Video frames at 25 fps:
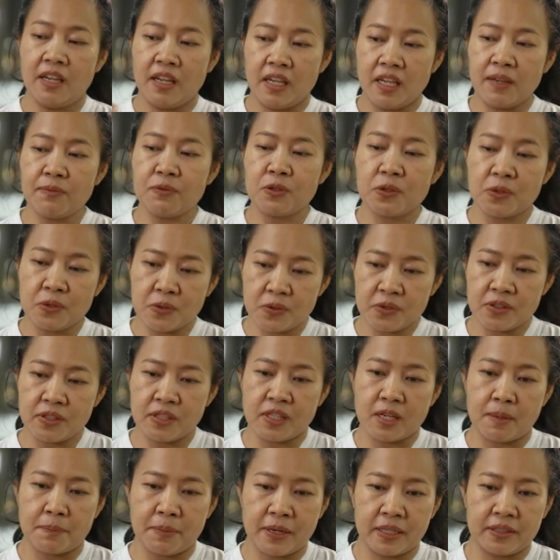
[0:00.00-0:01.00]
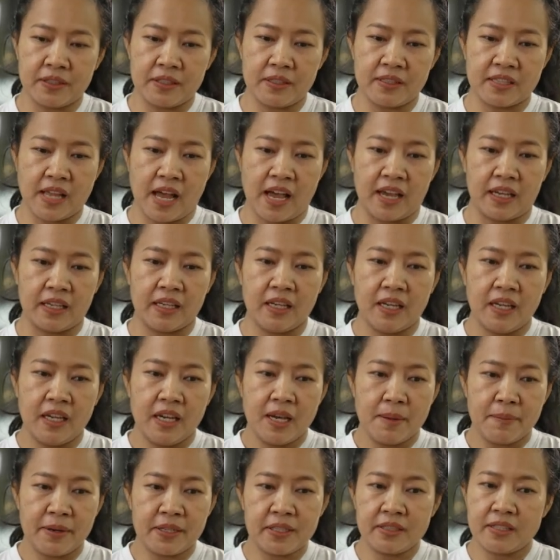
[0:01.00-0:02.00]
If you're using a pesticide,
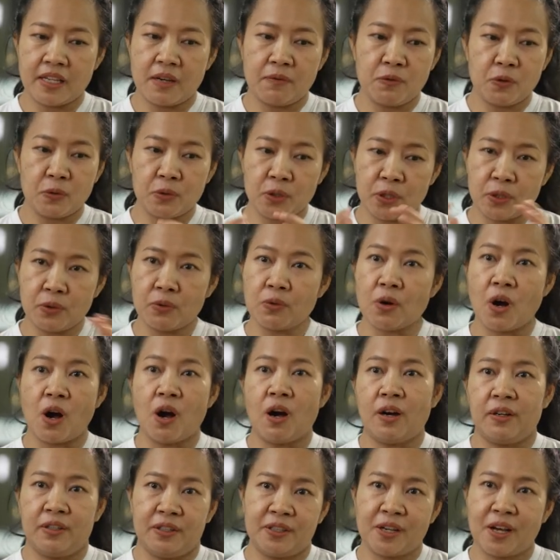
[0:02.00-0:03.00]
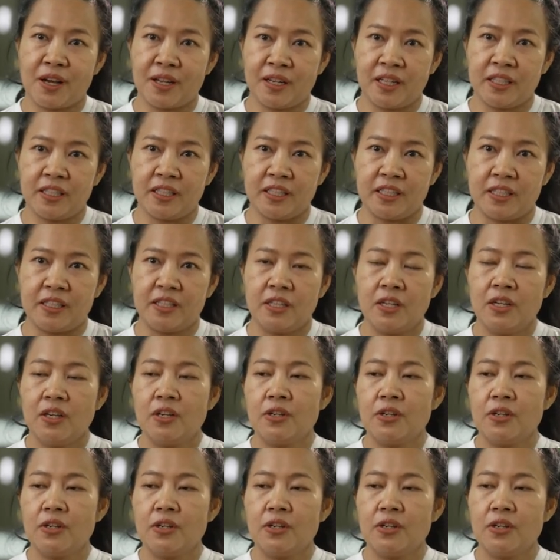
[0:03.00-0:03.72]
pesticide will kill all the colony.